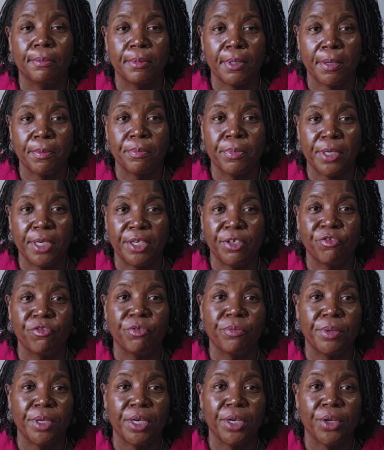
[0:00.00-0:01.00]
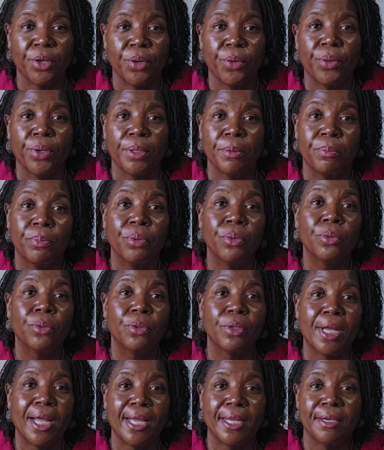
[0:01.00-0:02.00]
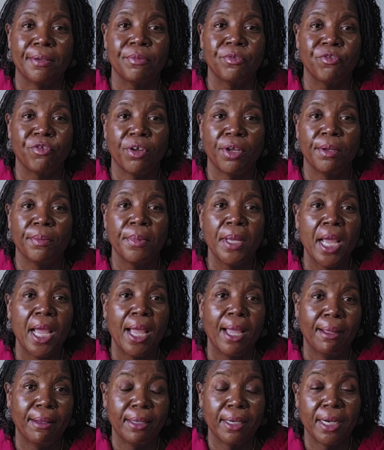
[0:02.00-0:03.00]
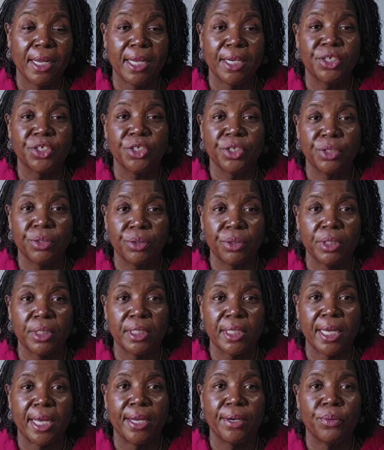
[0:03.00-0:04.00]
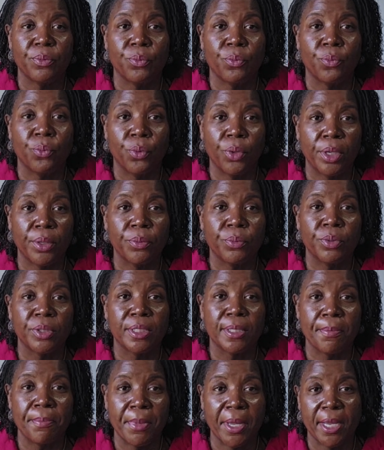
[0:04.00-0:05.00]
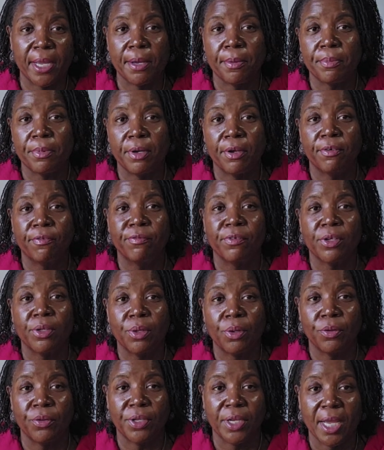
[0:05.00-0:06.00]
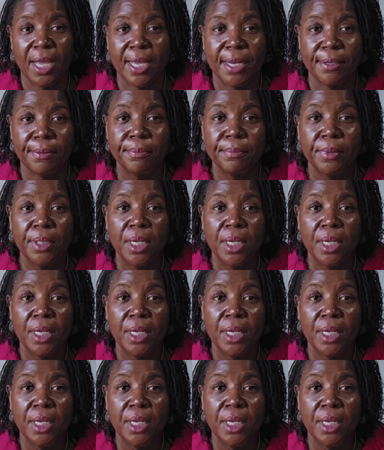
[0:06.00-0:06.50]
companies for me to go and pull items from. And then I actually looked at what was the makeup of the clothing item.